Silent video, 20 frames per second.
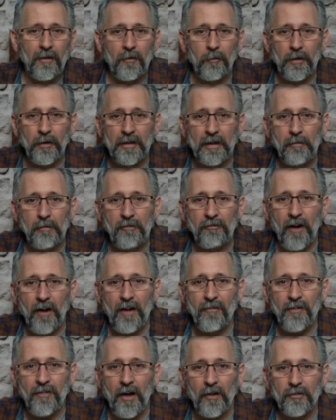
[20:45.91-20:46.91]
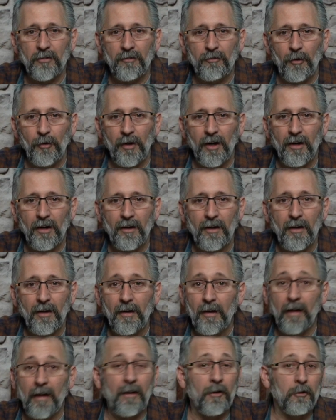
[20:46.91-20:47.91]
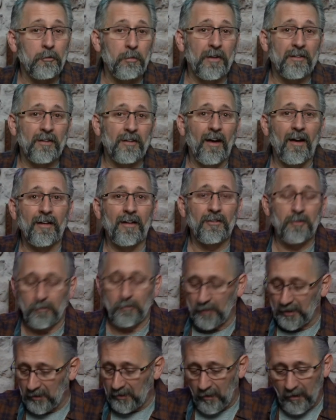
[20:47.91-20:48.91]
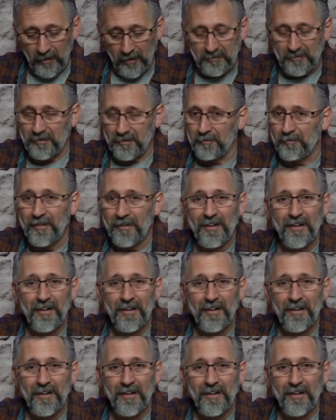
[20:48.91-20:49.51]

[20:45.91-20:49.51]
Will you give me $5,000 for it? And that was my sign. So I'm like, awesome.